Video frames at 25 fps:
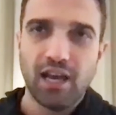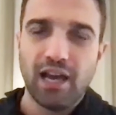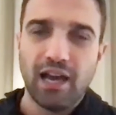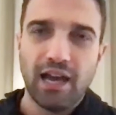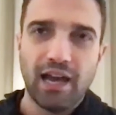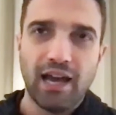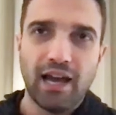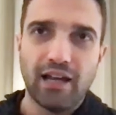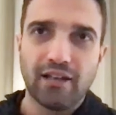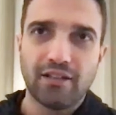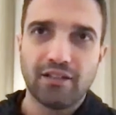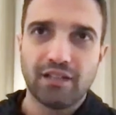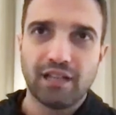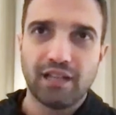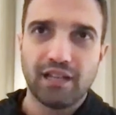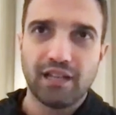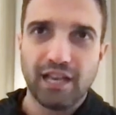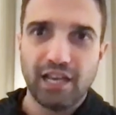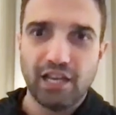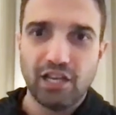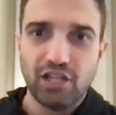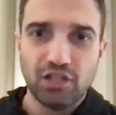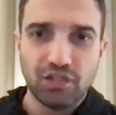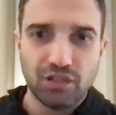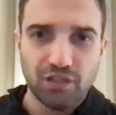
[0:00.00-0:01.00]
at an
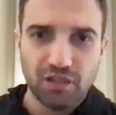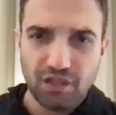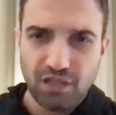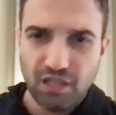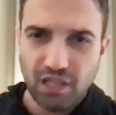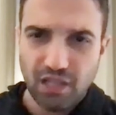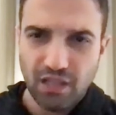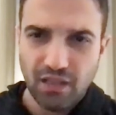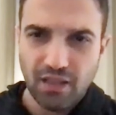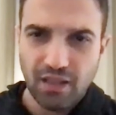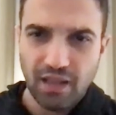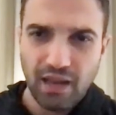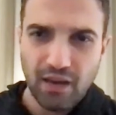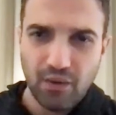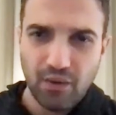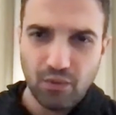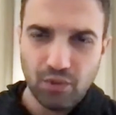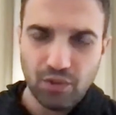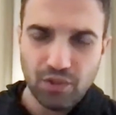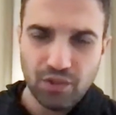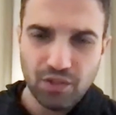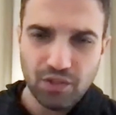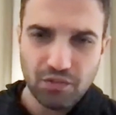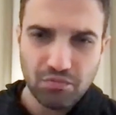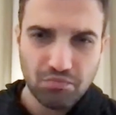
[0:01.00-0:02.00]
agency that
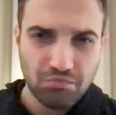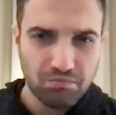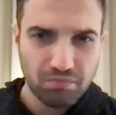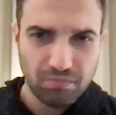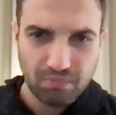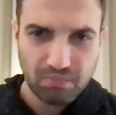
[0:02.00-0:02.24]
was